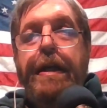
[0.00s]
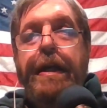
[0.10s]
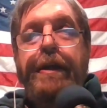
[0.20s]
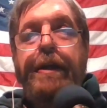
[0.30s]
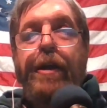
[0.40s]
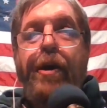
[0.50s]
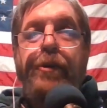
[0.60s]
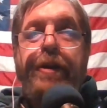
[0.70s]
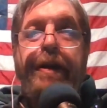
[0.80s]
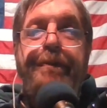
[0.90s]
In
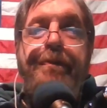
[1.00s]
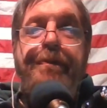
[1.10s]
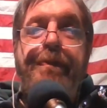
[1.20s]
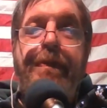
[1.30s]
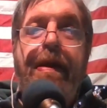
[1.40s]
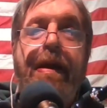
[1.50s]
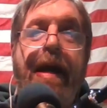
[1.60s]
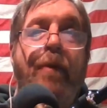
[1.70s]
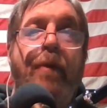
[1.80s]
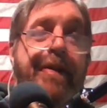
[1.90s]
closing,
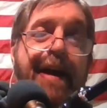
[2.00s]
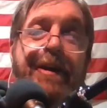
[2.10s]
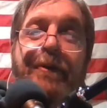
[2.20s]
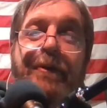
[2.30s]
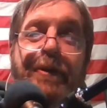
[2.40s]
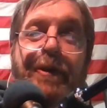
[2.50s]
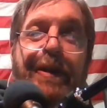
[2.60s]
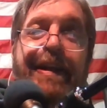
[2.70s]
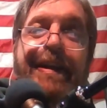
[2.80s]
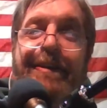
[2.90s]
I want to thank you for
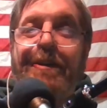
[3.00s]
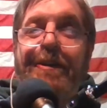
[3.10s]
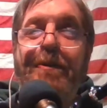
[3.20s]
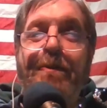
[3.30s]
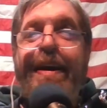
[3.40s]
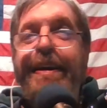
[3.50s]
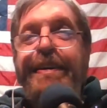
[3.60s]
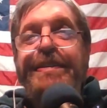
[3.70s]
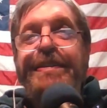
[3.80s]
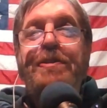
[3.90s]
tuning in to my
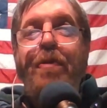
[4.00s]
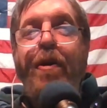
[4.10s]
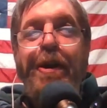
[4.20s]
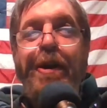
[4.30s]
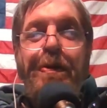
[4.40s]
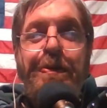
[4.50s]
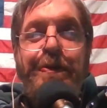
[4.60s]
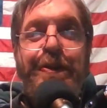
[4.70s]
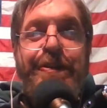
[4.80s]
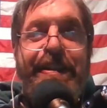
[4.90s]
Smart Homes
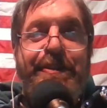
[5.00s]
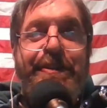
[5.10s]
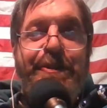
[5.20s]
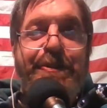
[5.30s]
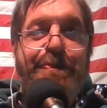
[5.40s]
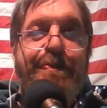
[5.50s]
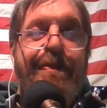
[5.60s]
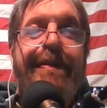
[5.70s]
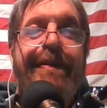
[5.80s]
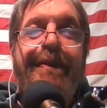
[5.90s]
for Seniors
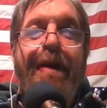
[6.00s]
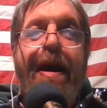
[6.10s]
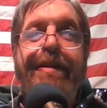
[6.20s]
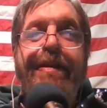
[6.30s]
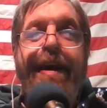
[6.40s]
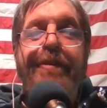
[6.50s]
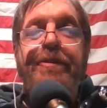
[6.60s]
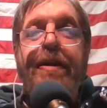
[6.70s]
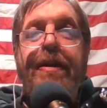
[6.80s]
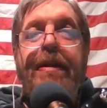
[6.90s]
podcast.
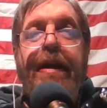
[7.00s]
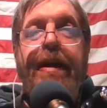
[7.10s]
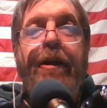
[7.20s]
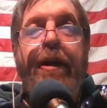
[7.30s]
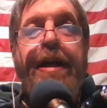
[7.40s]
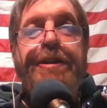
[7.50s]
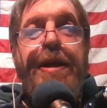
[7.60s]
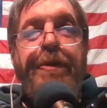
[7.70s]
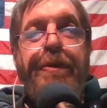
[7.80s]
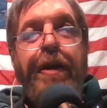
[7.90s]
In our next
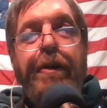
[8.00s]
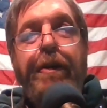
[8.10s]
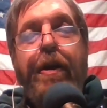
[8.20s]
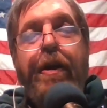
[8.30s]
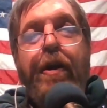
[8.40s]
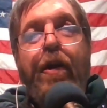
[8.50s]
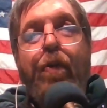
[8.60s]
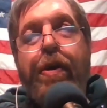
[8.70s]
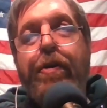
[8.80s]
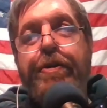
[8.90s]
episode,
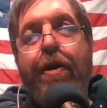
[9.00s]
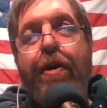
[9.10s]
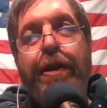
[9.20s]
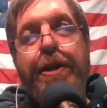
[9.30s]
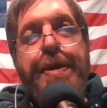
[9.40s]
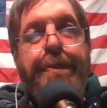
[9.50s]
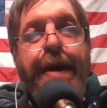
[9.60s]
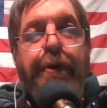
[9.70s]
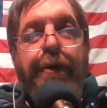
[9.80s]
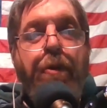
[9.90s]
we're going to talk a little bit
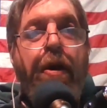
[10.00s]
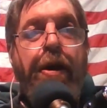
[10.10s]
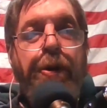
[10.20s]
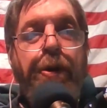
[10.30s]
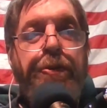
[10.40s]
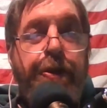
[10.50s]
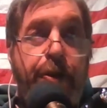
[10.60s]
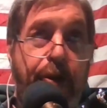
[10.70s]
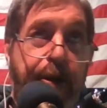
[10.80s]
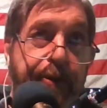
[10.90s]
about smart home
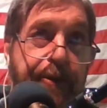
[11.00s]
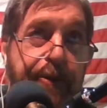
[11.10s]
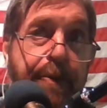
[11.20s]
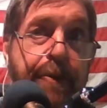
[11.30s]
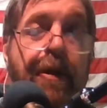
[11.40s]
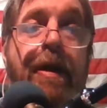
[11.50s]
security systems,